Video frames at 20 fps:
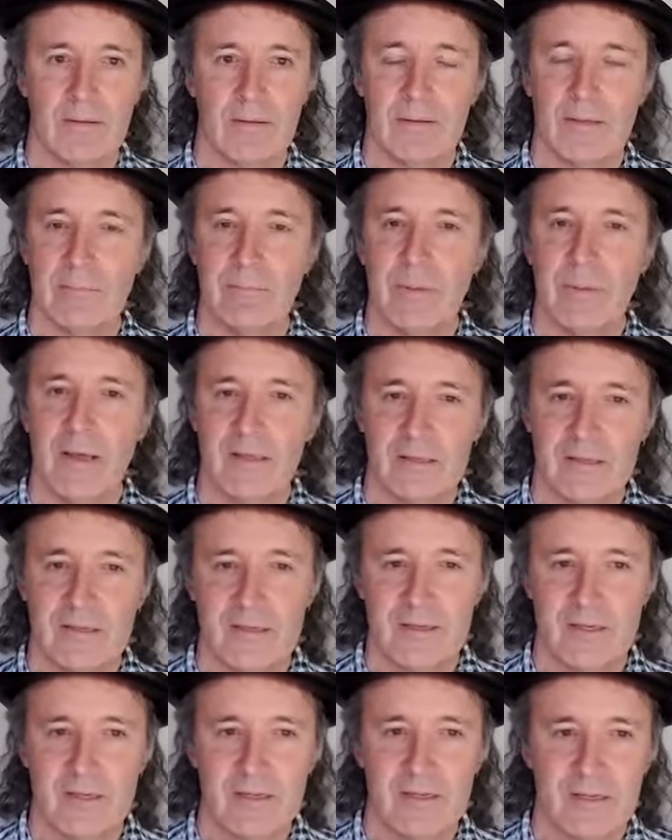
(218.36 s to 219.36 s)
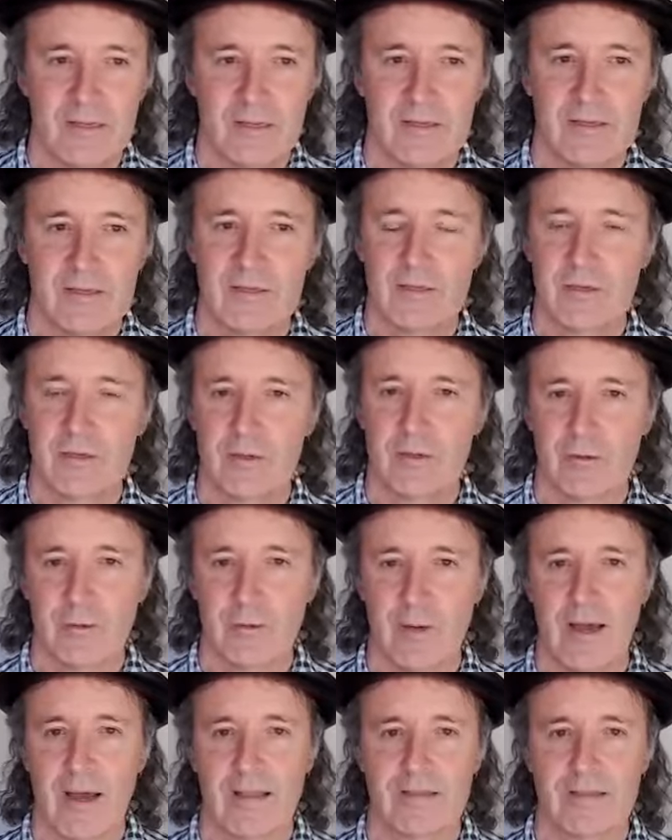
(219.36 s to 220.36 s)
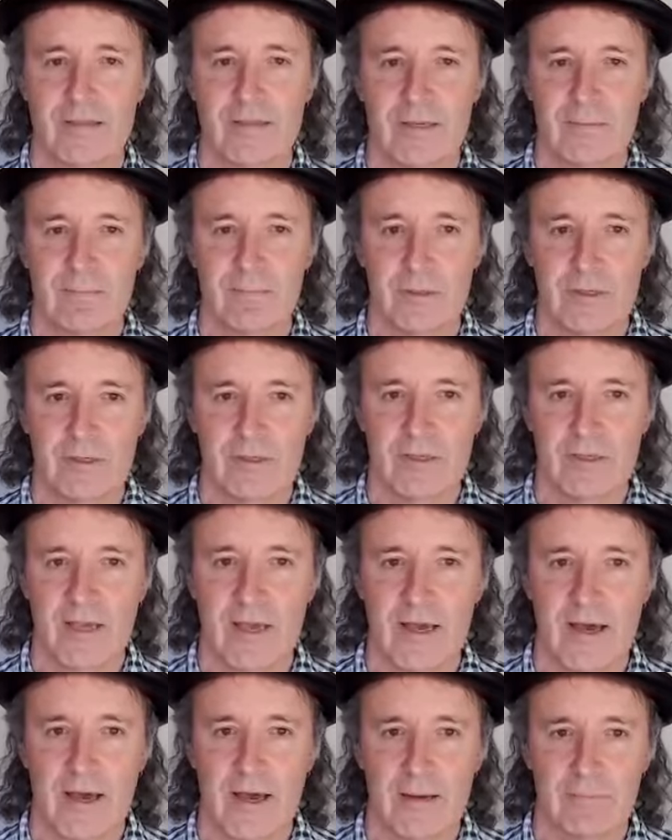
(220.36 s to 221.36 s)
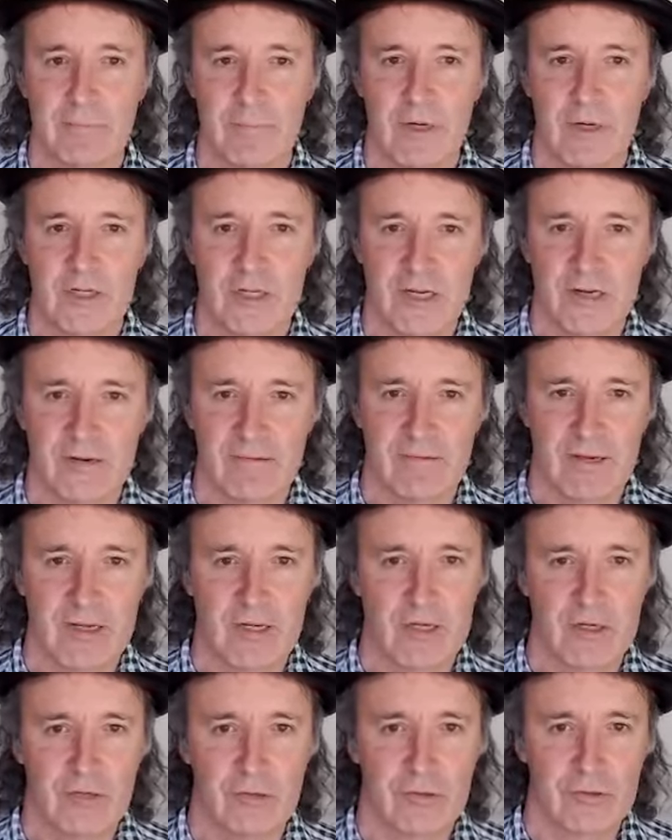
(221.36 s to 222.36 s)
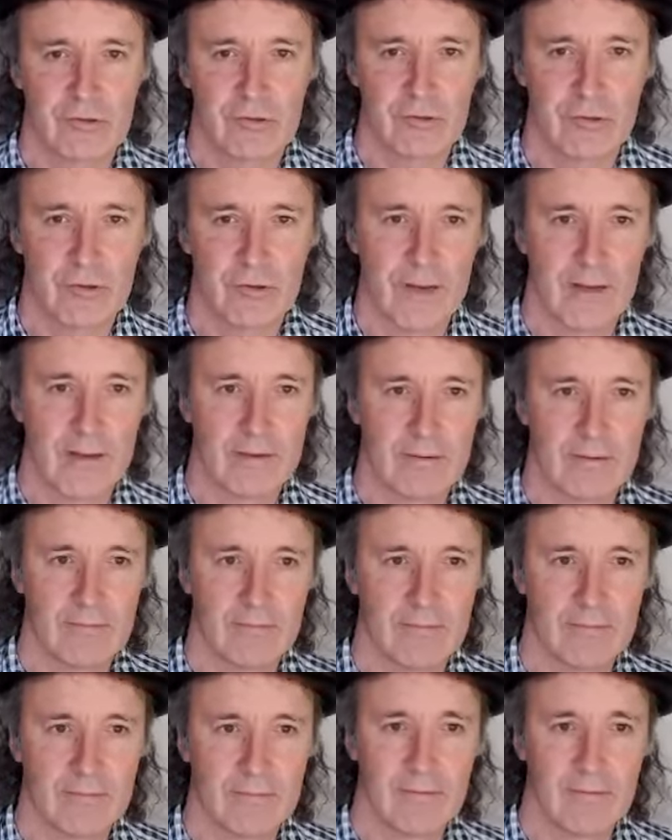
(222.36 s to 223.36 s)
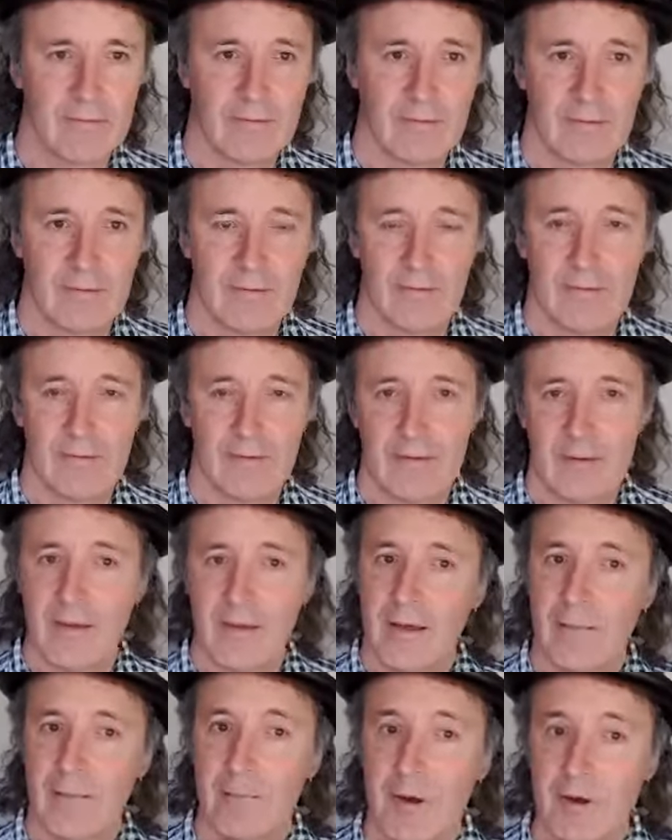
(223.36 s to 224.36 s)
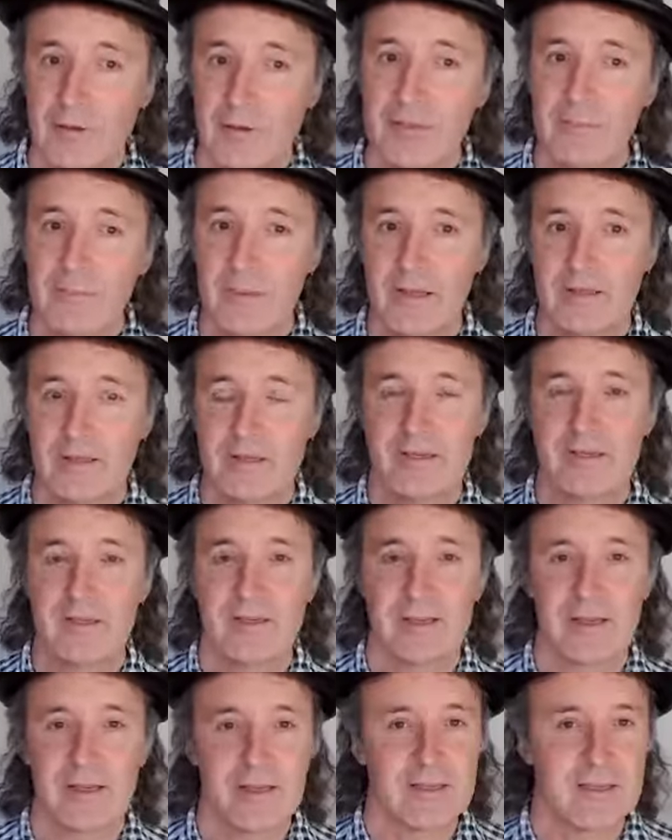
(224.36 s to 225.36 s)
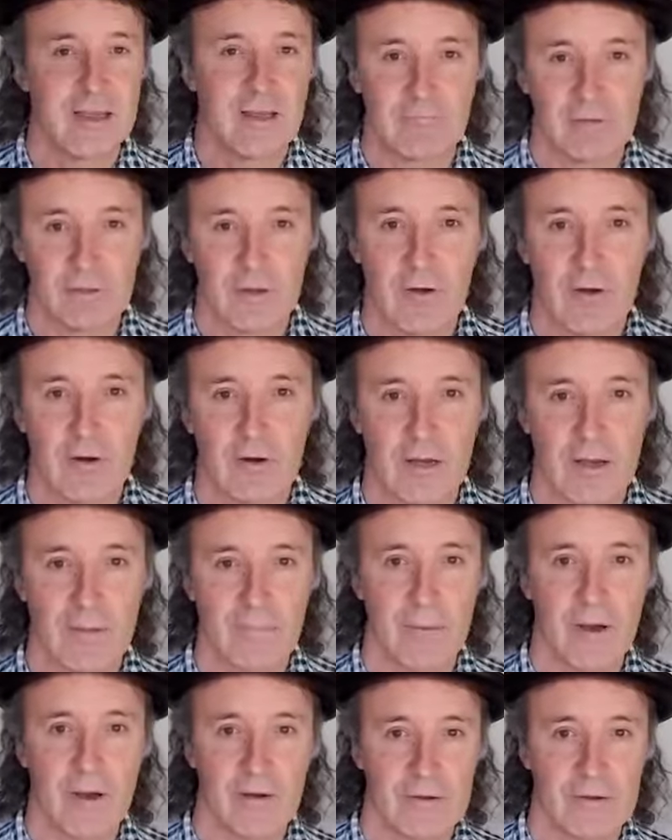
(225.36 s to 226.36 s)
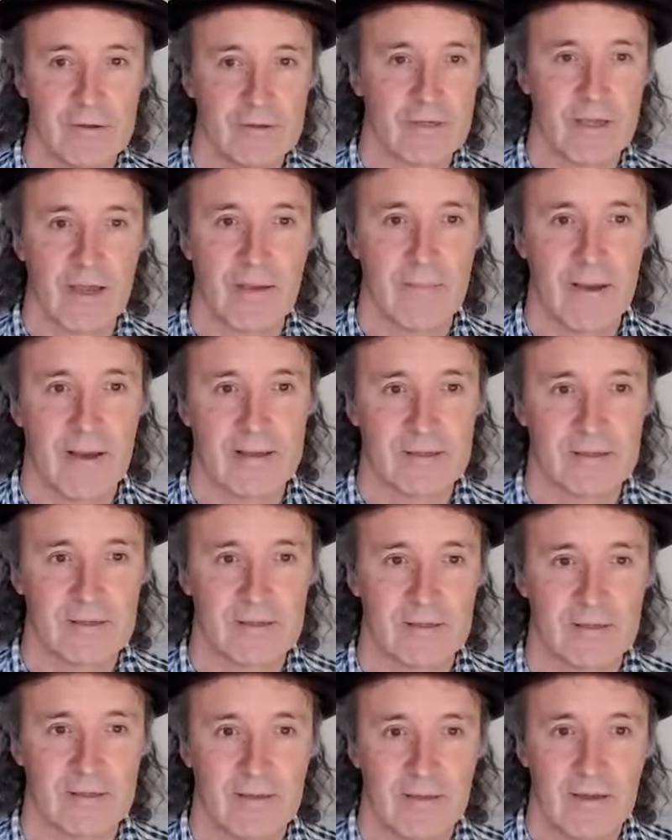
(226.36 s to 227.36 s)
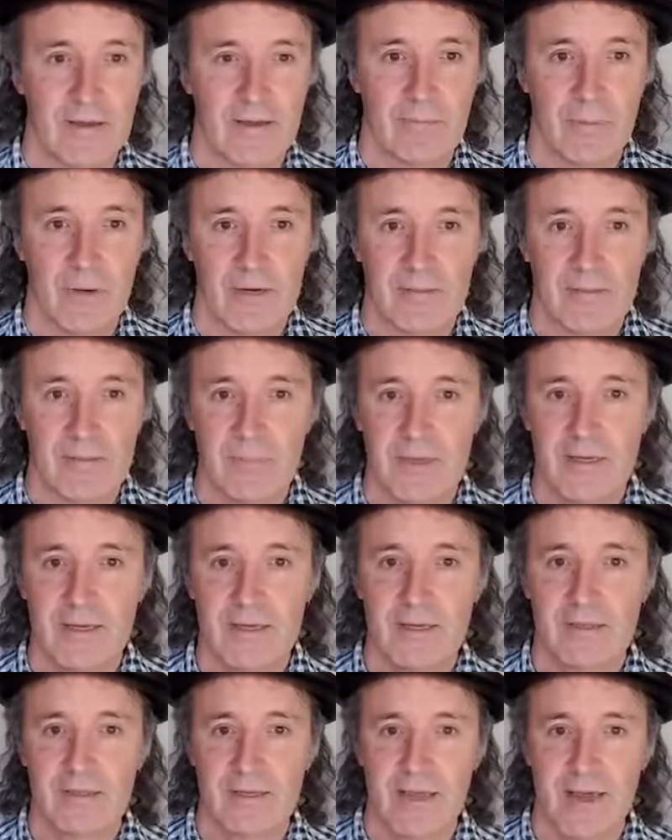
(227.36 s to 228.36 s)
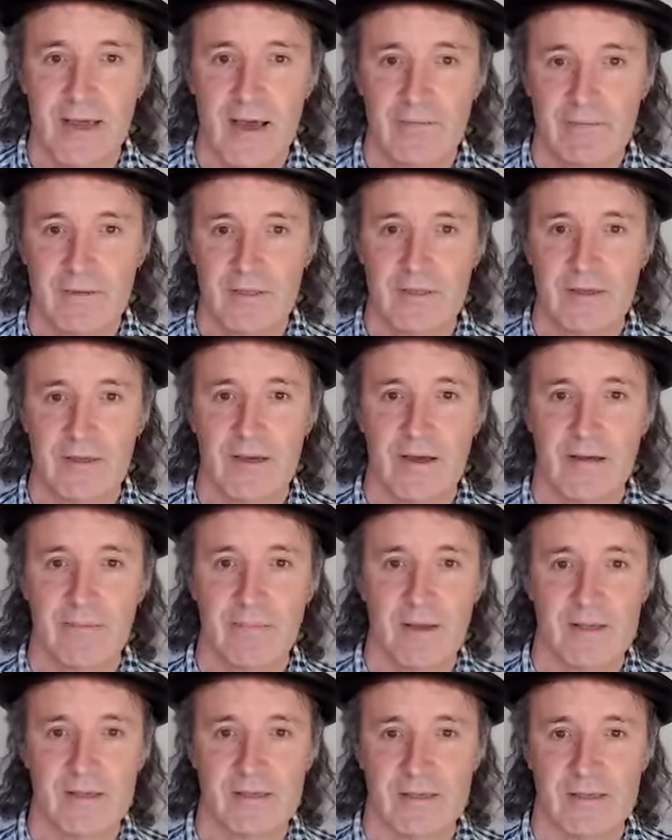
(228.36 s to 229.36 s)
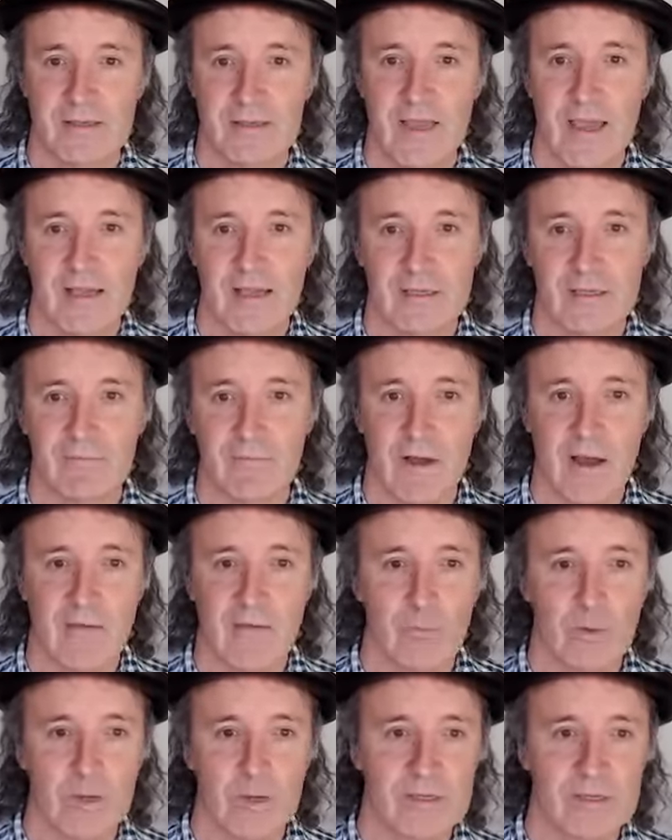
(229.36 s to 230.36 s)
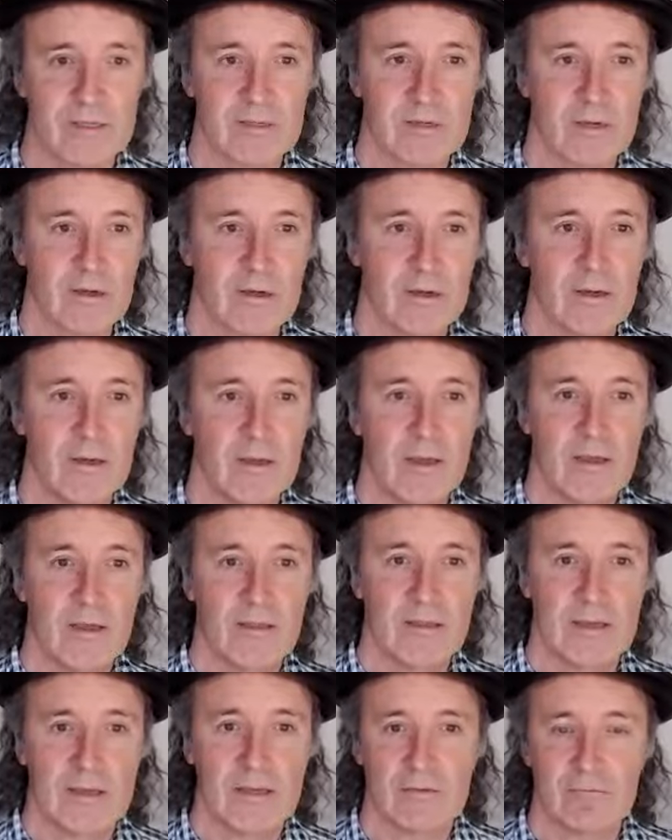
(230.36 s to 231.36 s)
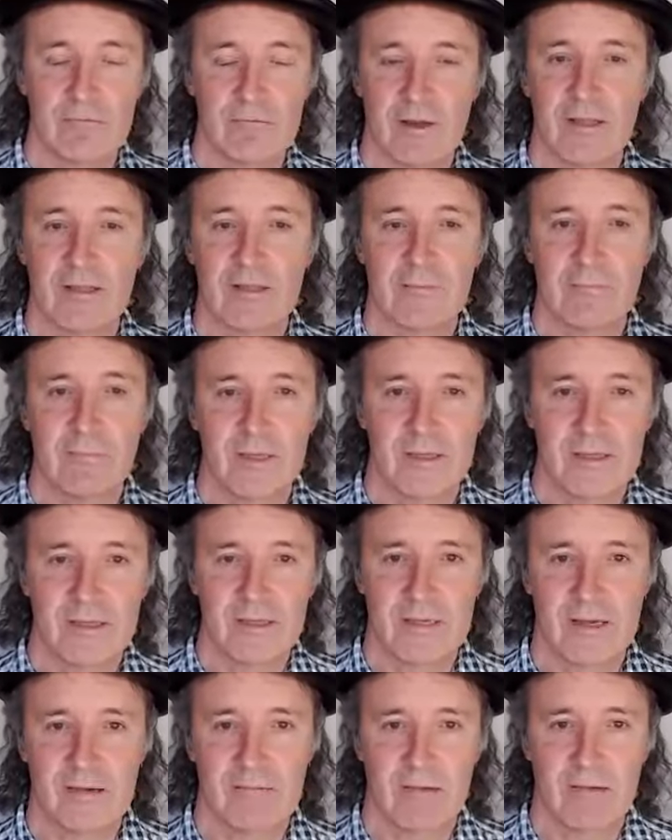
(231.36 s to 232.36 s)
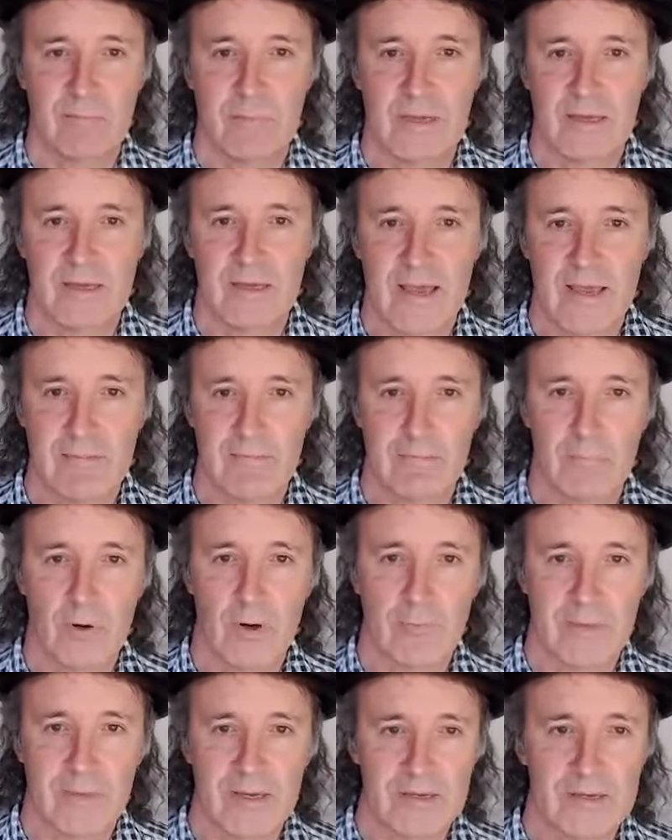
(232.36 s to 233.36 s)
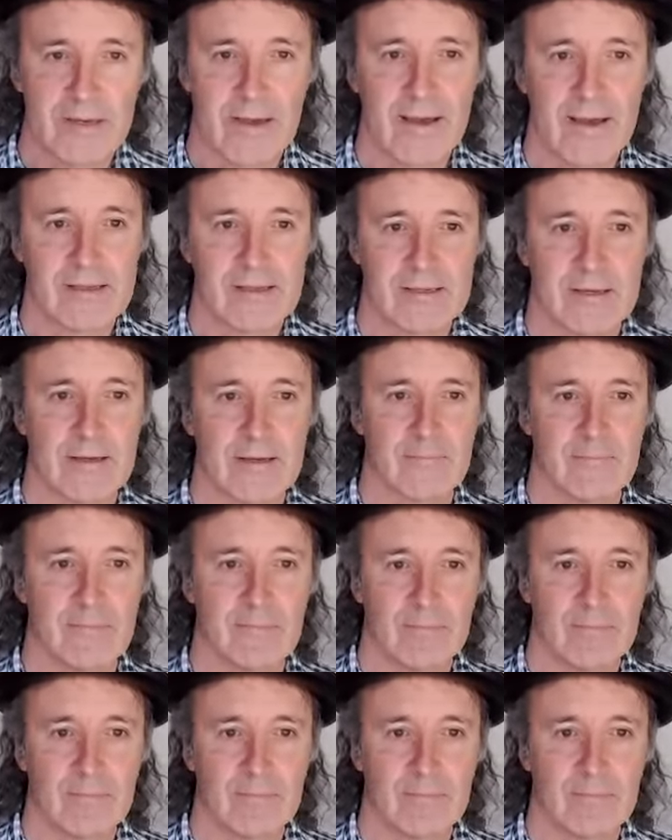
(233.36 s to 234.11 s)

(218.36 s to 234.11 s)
The Palestinians, too, are deeply scarred by generational trauma. Most Palestinians have long opposed Hamas. But immediately after the Hamas attacks 5 weeks ago, the Israeli military began bombing Gaza.